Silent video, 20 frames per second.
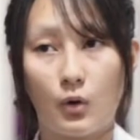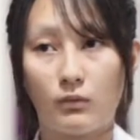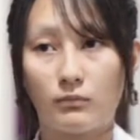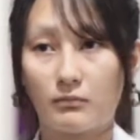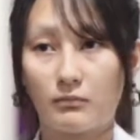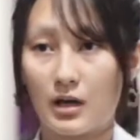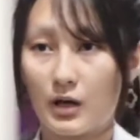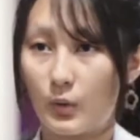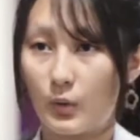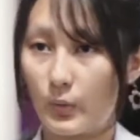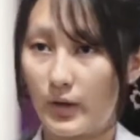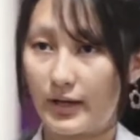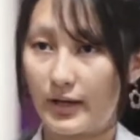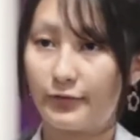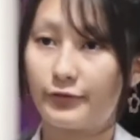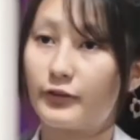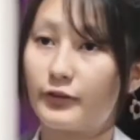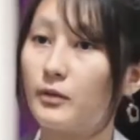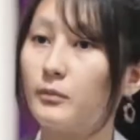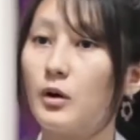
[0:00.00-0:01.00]
home away
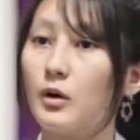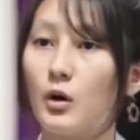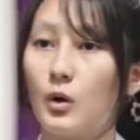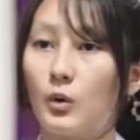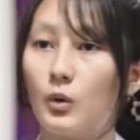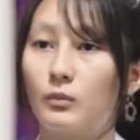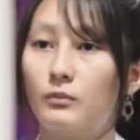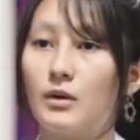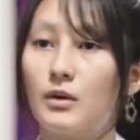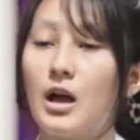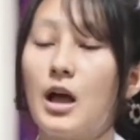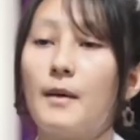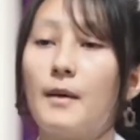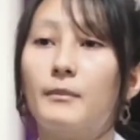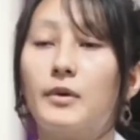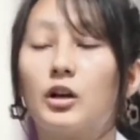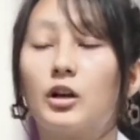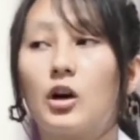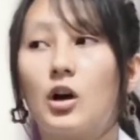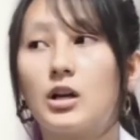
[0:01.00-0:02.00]
from home
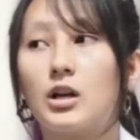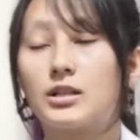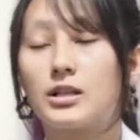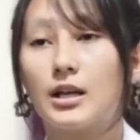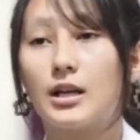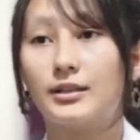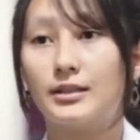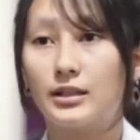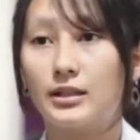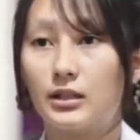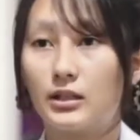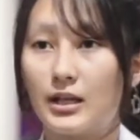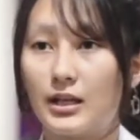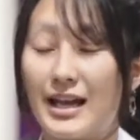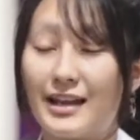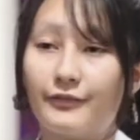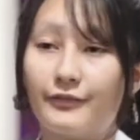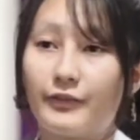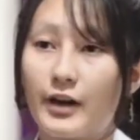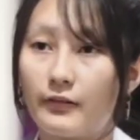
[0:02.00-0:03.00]
because
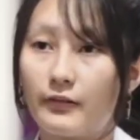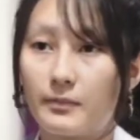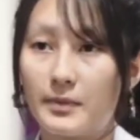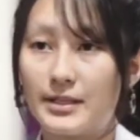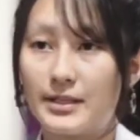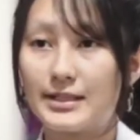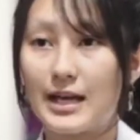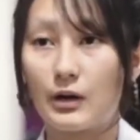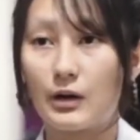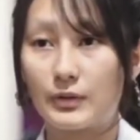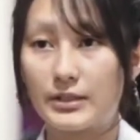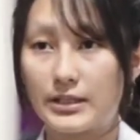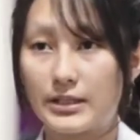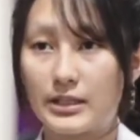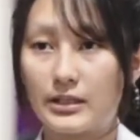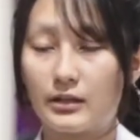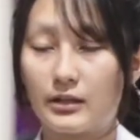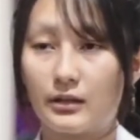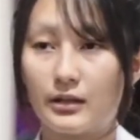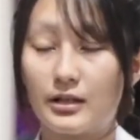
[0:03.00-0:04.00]
the environment out
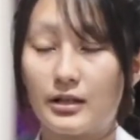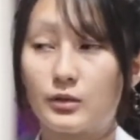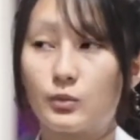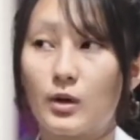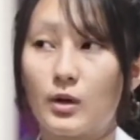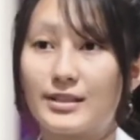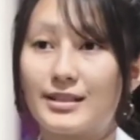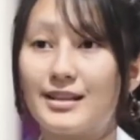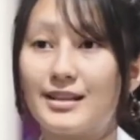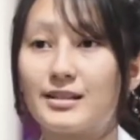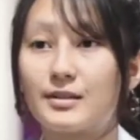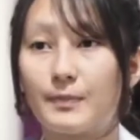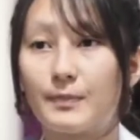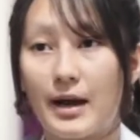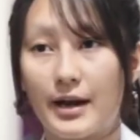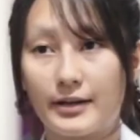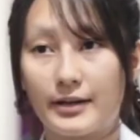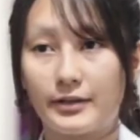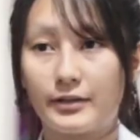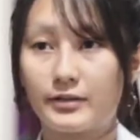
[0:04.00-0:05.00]
here is what
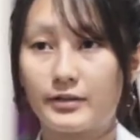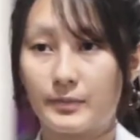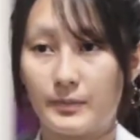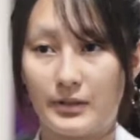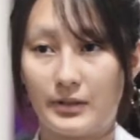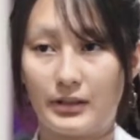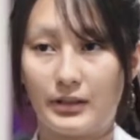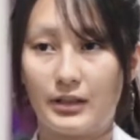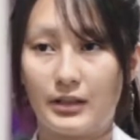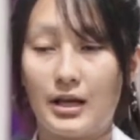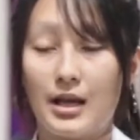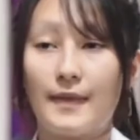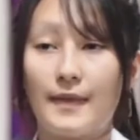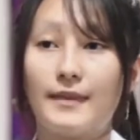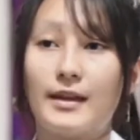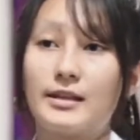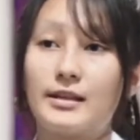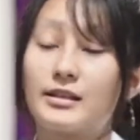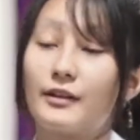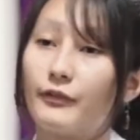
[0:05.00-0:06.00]
inspires
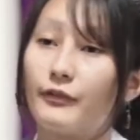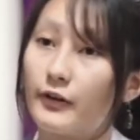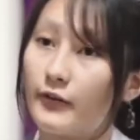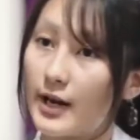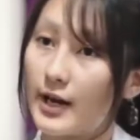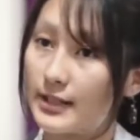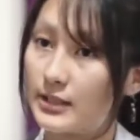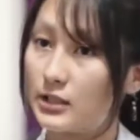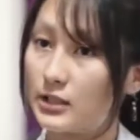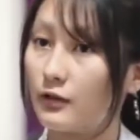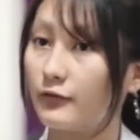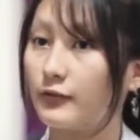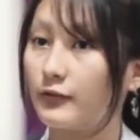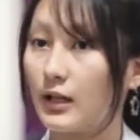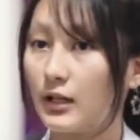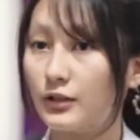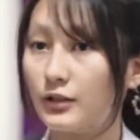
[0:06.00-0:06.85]
me. There's a variety of